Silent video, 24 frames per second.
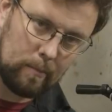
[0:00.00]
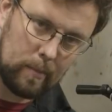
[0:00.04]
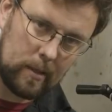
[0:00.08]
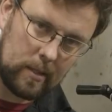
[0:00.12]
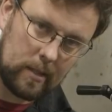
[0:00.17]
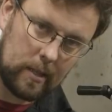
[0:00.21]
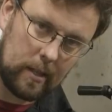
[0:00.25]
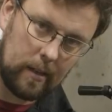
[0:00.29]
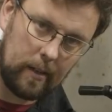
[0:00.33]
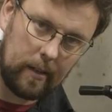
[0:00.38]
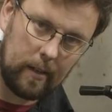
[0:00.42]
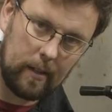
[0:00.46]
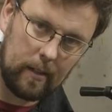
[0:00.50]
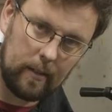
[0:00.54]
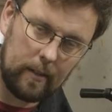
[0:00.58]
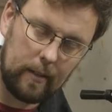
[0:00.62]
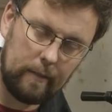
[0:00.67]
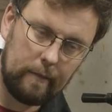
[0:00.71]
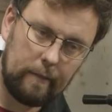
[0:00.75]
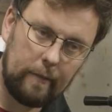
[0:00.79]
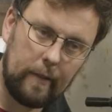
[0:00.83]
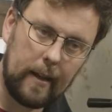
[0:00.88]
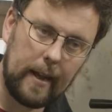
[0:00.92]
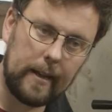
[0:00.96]
of material.
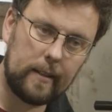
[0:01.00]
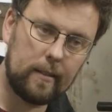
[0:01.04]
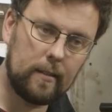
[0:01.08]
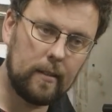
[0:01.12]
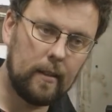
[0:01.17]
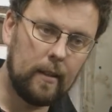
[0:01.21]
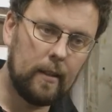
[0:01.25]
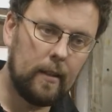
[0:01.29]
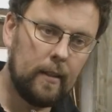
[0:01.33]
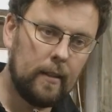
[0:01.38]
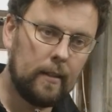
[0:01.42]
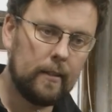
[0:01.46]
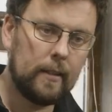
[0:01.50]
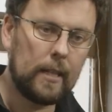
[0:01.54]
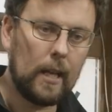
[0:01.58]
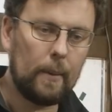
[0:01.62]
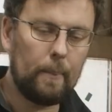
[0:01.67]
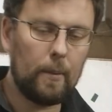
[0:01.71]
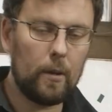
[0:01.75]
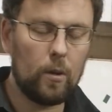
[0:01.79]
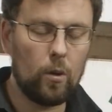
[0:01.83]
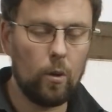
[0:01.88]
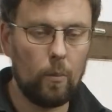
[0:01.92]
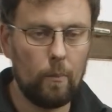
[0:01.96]
In fact, they
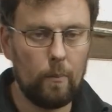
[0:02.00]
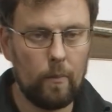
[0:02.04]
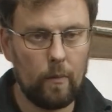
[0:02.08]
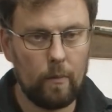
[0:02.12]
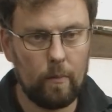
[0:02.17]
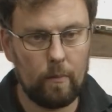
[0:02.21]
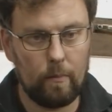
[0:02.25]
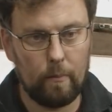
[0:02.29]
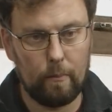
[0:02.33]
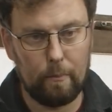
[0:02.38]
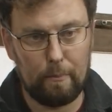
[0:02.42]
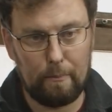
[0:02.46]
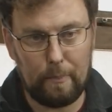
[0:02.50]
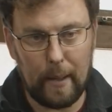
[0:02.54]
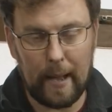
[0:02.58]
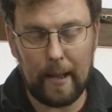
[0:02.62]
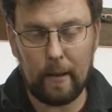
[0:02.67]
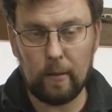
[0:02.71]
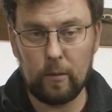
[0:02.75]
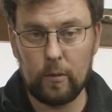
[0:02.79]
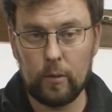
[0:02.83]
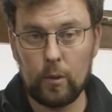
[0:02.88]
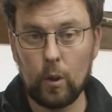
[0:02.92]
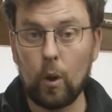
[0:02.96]
become
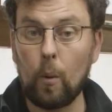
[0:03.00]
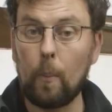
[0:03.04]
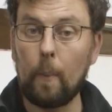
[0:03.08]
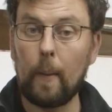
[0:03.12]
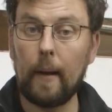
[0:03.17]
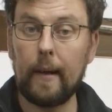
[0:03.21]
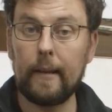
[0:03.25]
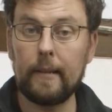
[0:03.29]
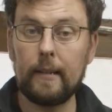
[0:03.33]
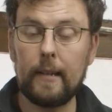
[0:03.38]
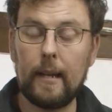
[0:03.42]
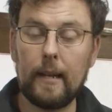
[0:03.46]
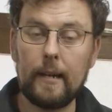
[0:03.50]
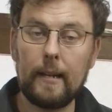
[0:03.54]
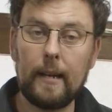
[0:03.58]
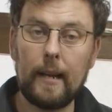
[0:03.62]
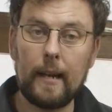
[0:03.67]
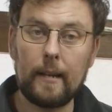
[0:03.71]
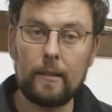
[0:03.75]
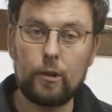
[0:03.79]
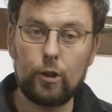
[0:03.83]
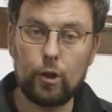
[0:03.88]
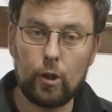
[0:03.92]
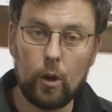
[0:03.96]
bound up and can
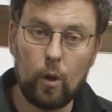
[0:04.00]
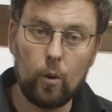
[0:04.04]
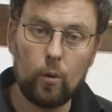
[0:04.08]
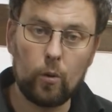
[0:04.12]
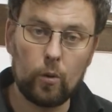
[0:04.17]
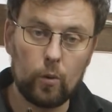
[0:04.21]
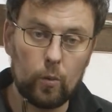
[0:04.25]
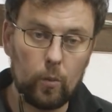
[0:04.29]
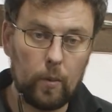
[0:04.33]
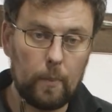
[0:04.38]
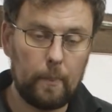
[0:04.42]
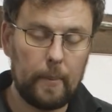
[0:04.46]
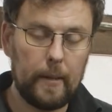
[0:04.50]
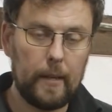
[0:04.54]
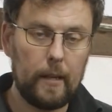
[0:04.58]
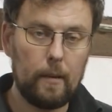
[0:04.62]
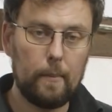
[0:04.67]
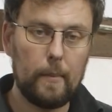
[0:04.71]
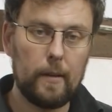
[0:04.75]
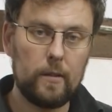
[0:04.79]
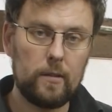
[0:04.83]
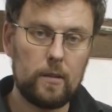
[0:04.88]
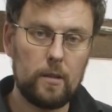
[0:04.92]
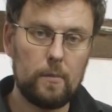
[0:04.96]
get choked with big
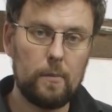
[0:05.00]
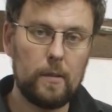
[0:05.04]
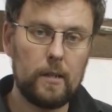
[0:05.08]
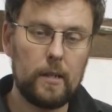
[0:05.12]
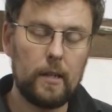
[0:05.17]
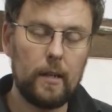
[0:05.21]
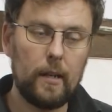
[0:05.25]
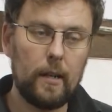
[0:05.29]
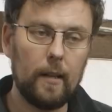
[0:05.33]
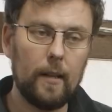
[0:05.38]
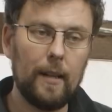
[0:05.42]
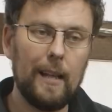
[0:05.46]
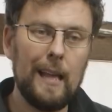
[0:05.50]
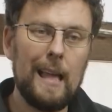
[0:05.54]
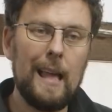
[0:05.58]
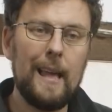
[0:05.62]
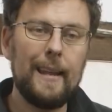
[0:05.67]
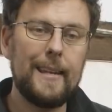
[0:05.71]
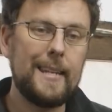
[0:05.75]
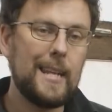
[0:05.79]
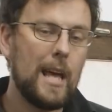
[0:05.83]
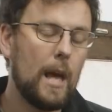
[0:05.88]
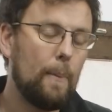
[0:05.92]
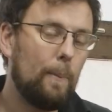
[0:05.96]
amounts of material.
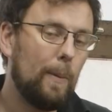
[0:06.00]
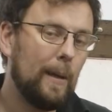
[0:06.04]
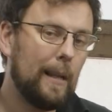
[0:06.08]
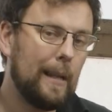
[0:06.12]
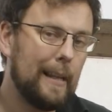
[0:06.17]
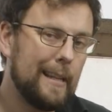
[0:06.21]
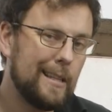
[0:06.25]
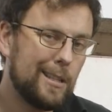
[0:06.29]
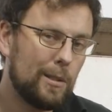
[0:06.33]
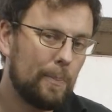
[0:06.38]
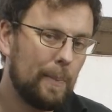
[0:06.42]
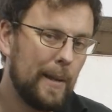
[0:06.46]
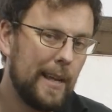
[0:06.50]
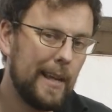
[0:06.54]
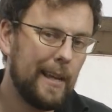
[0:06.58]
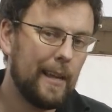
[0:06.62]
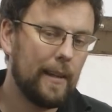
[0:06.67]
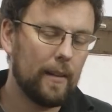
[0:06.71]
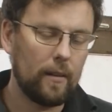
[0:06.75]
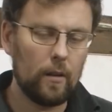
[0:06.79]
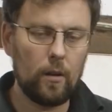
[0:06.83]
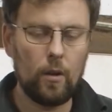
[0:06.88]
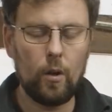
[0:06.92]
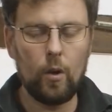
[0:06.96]
Typically
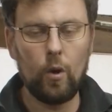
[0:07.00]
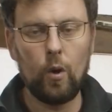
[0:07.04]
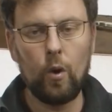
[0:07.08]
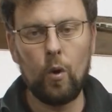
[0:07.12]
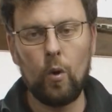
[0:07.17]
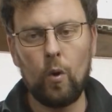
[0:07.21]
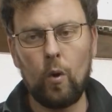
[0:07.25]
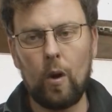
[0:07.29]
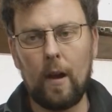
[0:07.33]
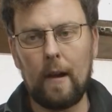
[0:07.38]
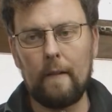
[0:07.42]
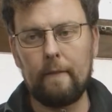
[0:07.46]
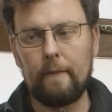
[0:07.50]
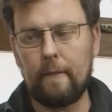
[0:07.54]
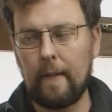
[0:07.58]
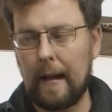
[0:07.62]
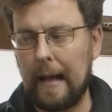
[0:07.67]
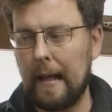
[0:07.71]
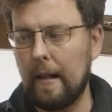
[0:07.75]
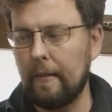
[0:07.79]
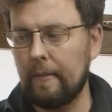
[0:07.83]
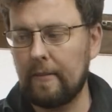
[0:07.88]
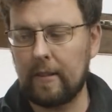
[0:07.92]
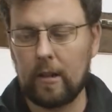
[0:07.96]
speaking, a
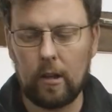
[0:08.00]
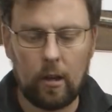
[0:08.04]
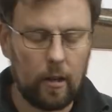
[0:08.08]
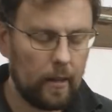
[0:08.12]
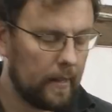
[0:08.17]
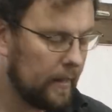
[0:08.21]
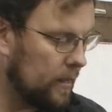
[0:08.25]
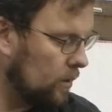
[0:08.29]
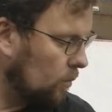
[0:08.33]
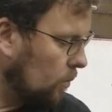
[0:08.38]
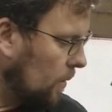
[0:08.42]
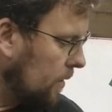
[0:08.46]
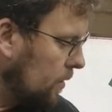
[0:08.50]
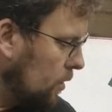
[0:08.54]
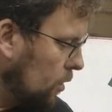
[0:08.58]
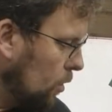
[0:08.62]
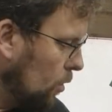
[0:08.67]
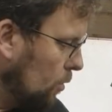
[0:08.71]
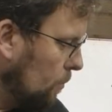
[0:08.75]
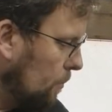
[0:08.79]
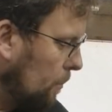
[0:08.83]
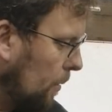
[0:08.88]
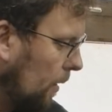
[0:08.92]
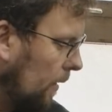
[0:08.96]
valve guide, when
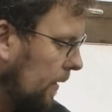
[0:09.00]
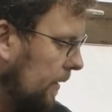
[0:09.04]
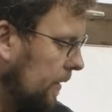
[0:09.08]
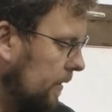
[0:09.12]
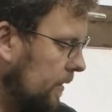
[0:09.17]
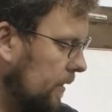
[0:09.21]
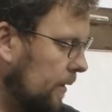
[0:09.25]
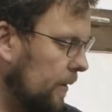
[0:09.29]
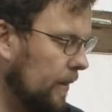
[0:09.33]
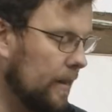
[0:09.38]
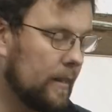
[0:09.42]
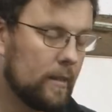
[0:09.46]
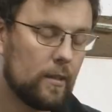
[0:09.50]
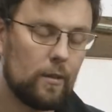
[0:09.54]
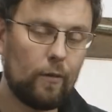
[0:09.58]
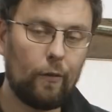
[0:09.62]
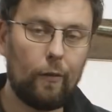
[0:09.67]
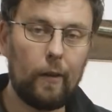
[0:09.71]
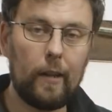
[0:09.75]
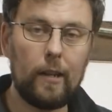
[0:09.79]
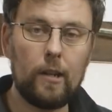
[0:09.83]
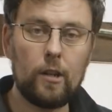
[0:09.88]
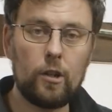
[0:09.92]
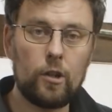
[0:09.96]
you buy it, is
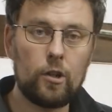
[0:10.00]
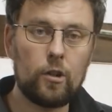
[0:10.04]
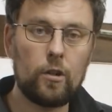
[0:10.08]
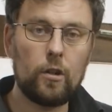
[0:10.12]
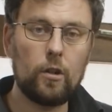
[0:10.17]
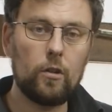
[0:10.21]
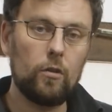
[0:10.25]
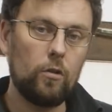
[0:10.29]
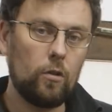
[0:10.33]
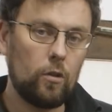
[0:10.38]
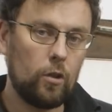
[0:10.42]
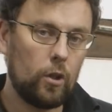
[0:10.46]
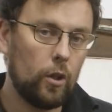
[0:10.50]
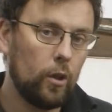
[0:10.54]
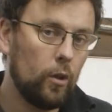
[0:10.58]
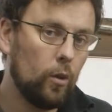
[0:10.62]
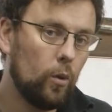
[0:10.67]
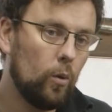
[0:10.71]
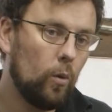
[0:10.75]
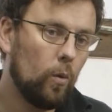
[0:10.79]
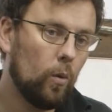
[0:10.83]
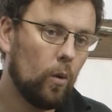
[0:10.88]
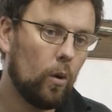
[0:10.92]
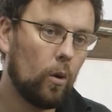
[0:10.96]
finished
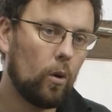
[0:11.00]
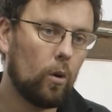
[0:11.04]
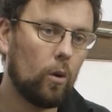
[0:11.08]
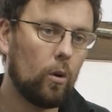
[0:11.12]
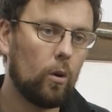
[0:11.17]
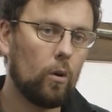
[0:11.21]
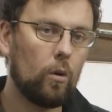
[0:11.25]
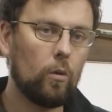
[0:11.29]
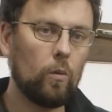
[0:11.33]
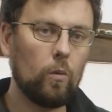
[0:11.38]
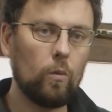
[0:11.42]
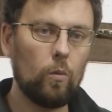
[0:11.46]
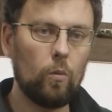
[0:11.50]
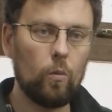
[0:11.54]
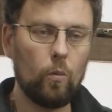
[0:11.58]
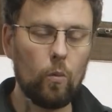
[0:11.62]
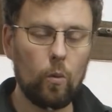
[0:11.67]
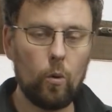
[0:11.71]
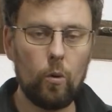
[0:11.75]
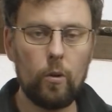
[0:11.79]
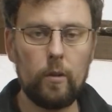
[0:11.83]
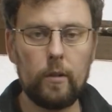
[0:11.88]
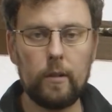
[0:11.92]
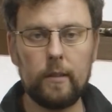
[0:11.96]
2 or
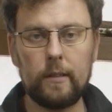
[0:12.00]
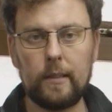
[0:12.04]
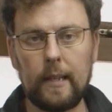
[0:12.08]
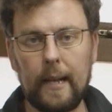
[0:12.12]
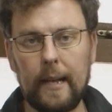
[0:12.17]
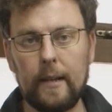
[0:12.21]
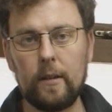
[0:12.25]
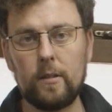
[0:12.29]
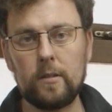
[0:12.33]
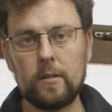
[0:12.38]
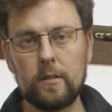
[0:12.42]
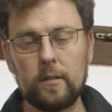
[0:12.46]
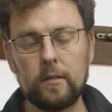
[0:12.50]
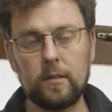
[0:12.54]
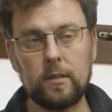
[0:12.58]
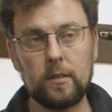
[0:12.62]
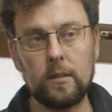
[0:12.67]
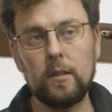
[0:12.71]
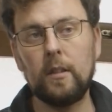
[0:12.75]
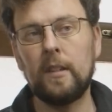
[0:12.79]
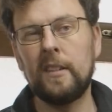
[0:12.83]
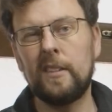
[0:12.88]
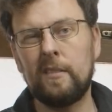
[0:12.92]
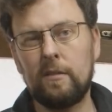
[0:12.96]

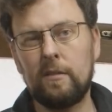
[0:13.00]
1/1000ths,